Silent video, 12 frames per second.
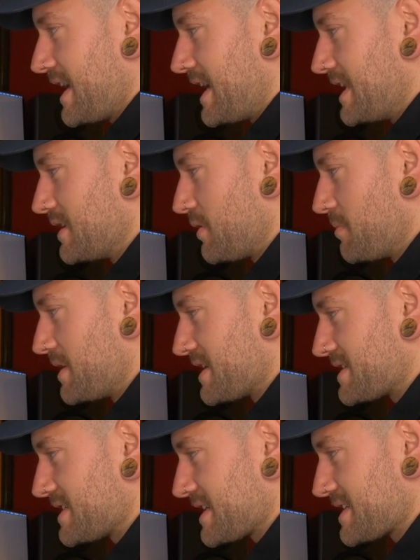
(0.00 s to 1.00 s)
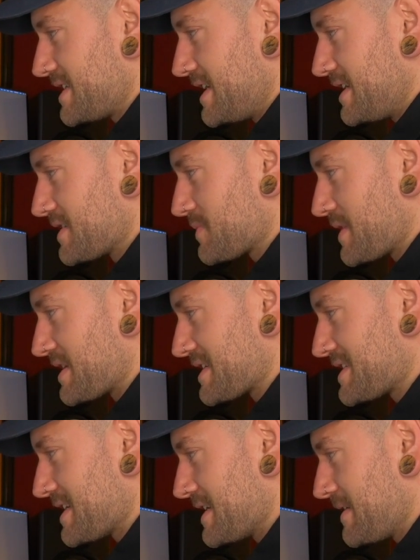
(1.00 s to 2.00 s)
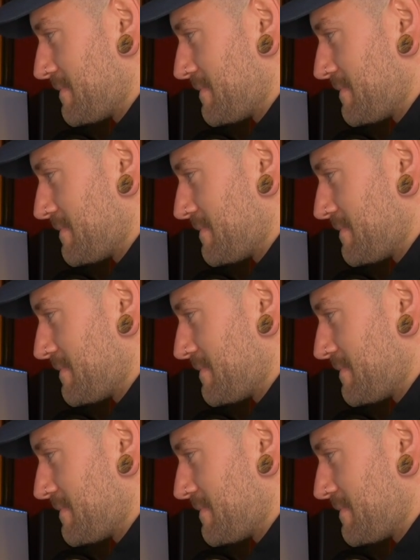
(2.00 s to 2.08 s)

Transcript: A little bit of 16 swing C,